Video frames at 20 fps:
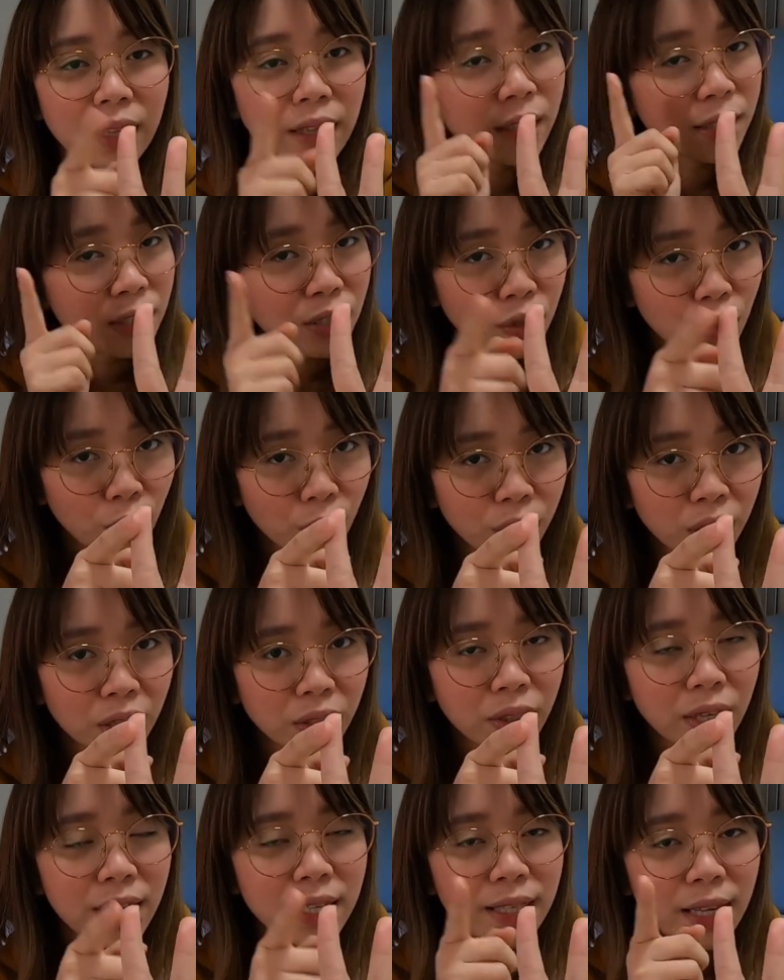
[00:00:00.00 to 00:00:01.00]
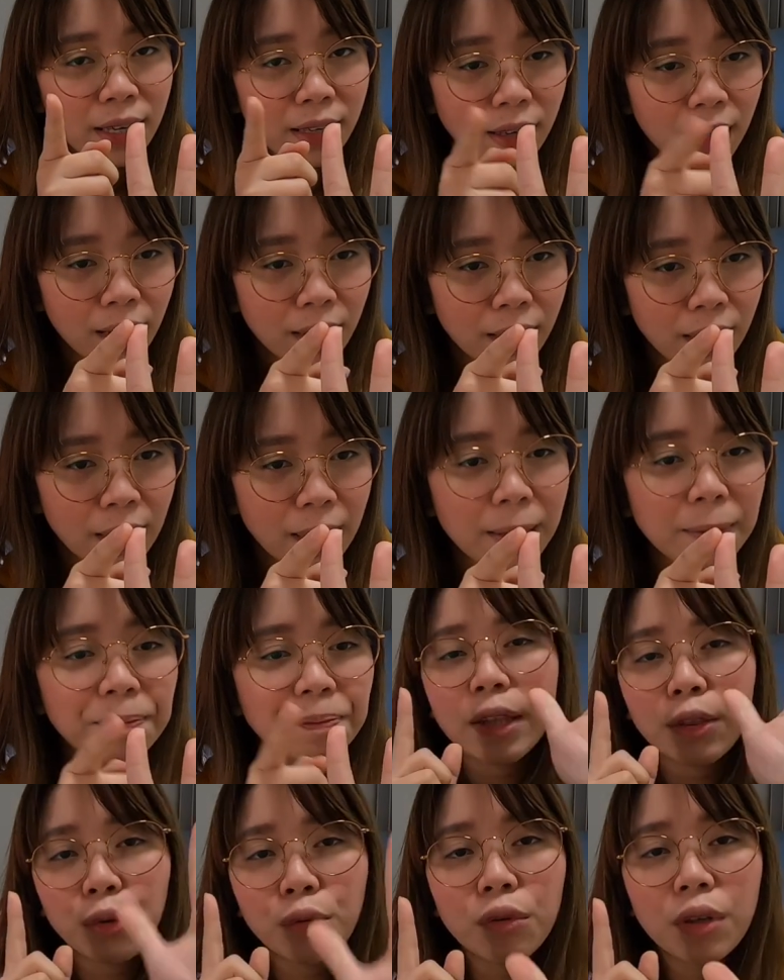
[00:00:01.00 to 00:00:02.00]
This is notarized and
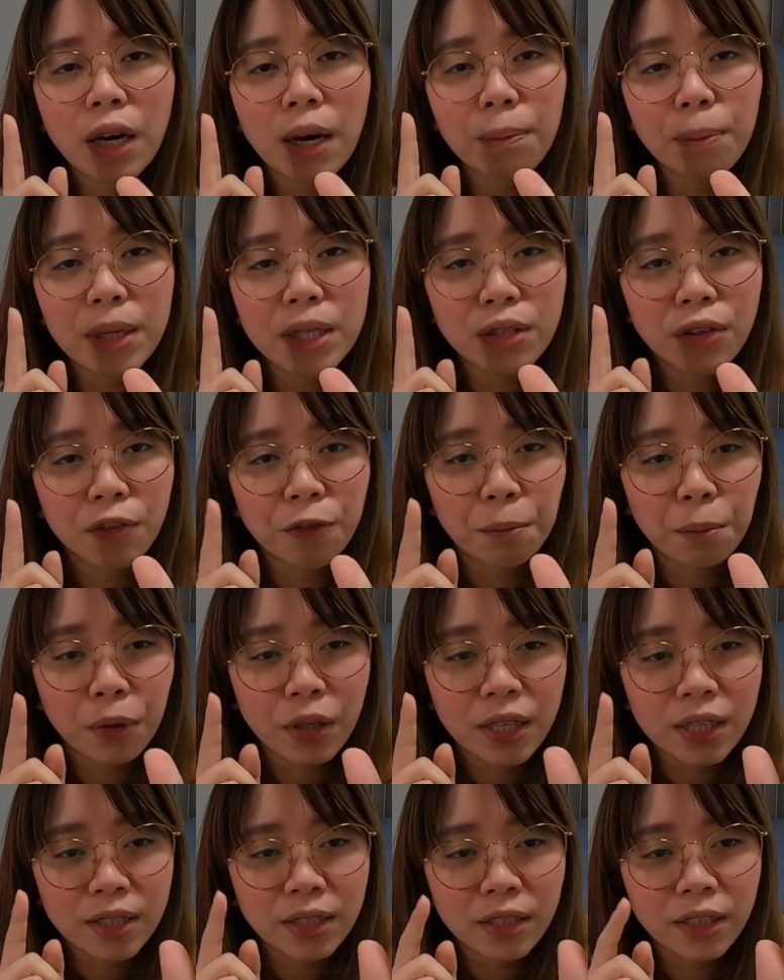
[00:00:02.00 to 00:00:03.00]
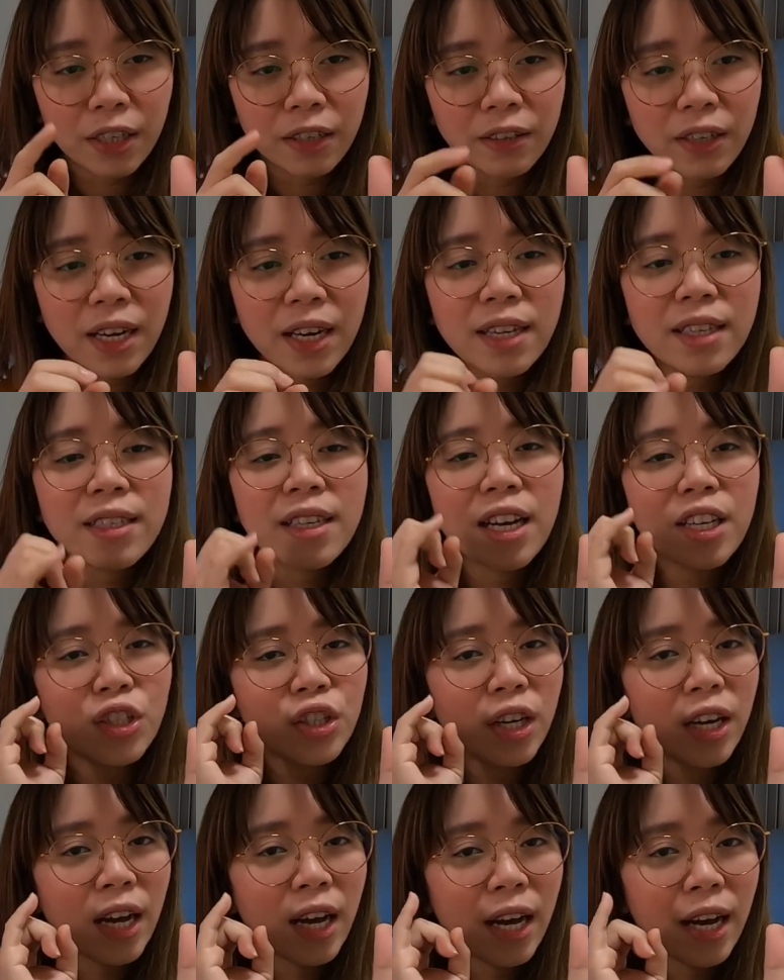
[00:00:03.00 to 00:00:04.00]
kana. Two copies of police clearance at
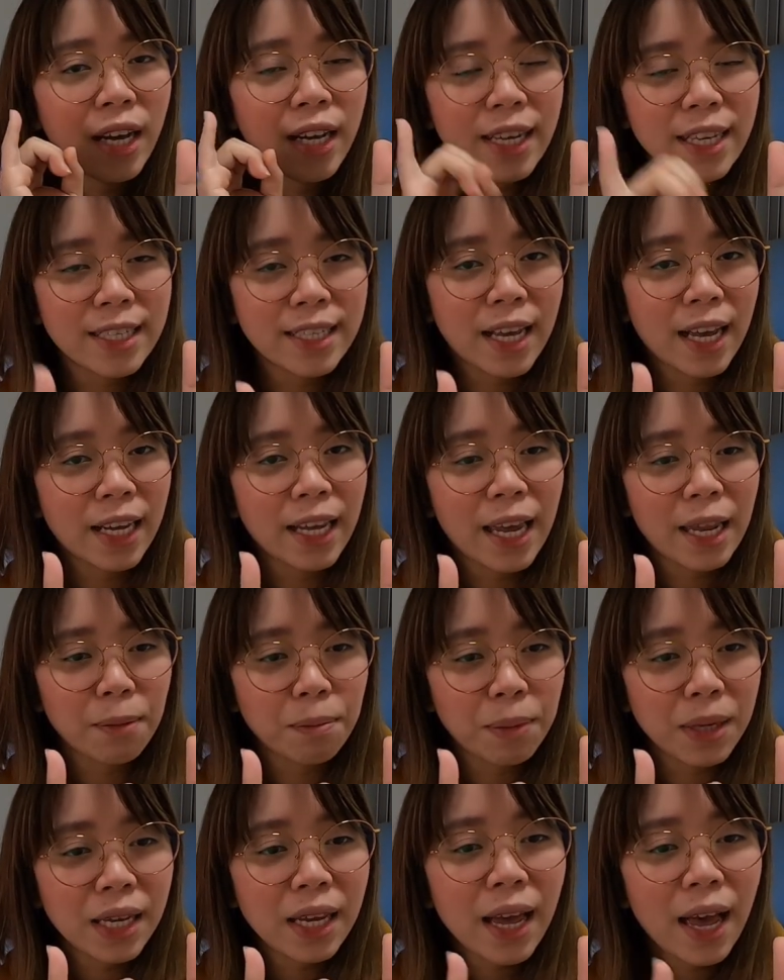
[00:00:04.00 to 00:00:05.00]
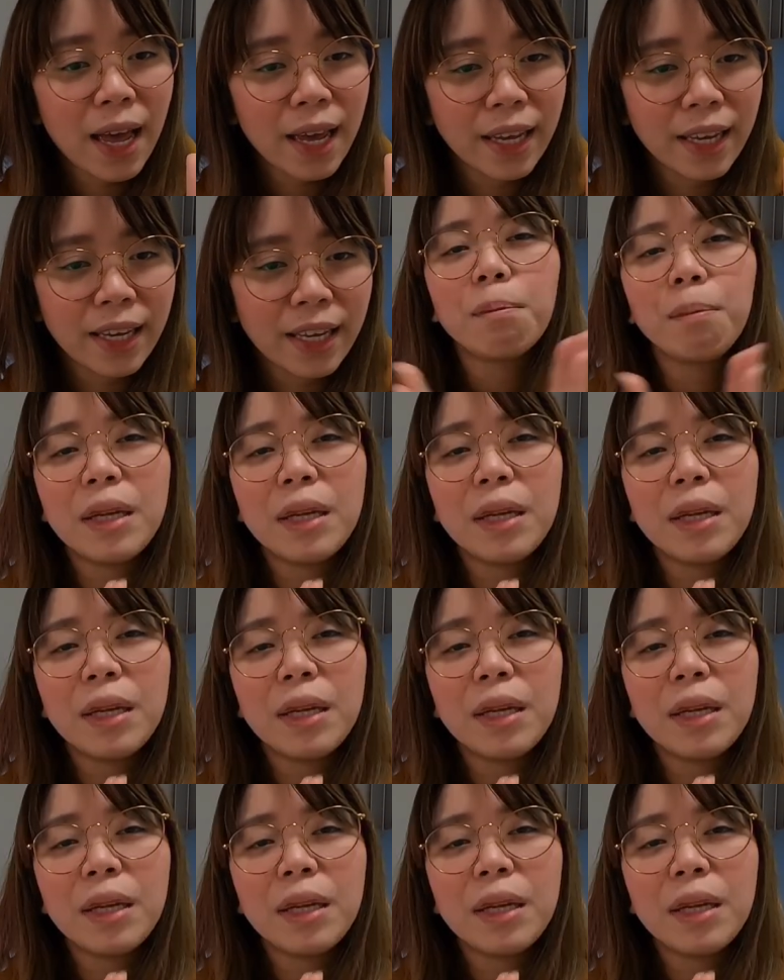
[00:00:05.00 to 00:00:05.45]
saka isang NBI.